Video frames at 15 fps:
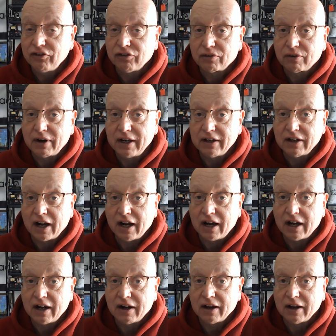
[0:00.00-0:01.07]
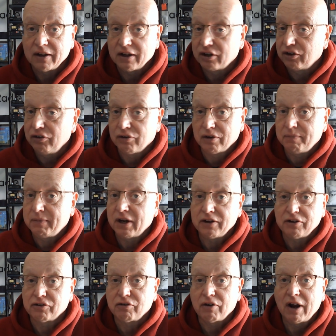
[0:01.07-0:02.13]
And this is great. Uh, you
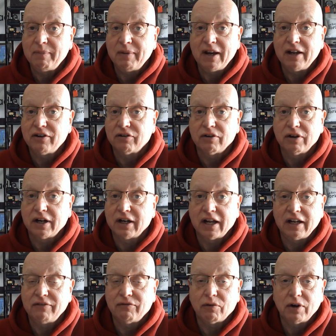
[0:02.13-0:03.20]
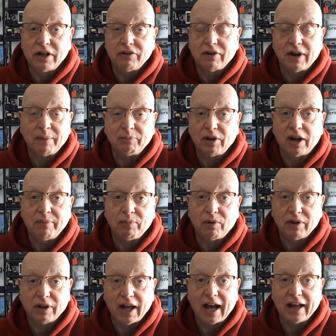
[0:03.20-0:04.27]
could be on your tribander and an 8040 trap
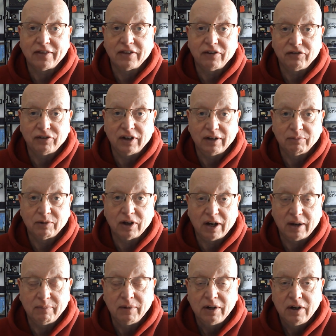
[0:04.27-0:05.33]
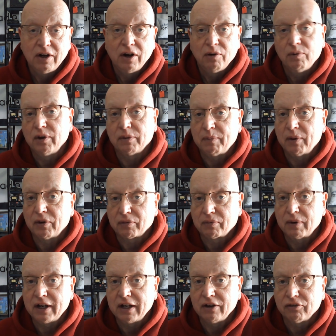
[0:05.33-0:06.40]
dipole at the same time
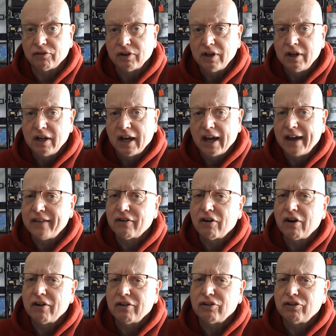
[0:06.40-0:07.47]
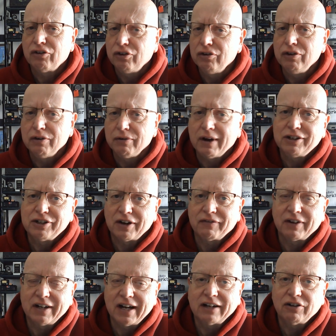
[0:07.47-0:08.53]
with both radios. And there are two
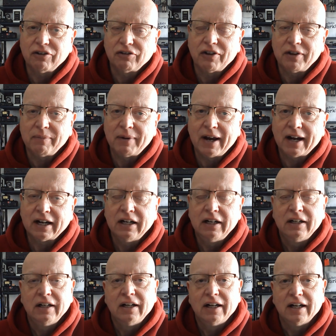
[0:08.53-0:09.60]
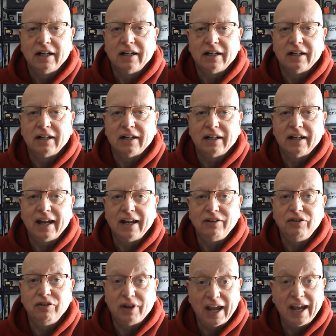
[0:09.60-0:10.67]
UHF connectors on the back,
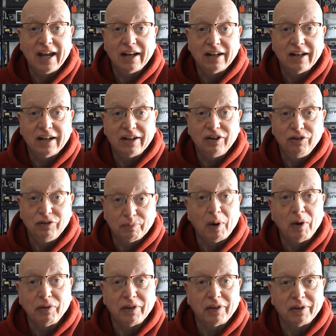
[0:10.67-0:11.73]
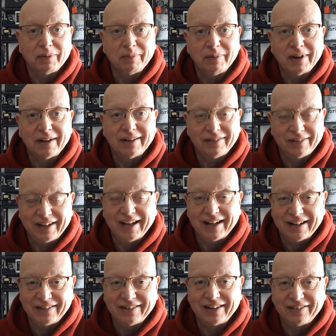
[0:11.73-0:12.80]
uh, and you can use both of them,
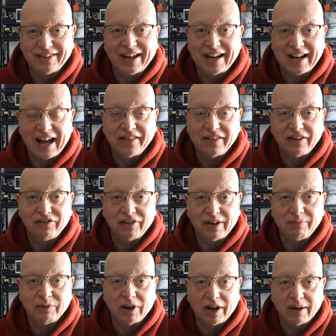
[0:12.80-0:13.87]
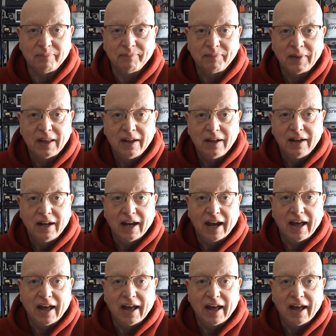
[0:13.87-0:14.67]
as again, as I said, at the same time.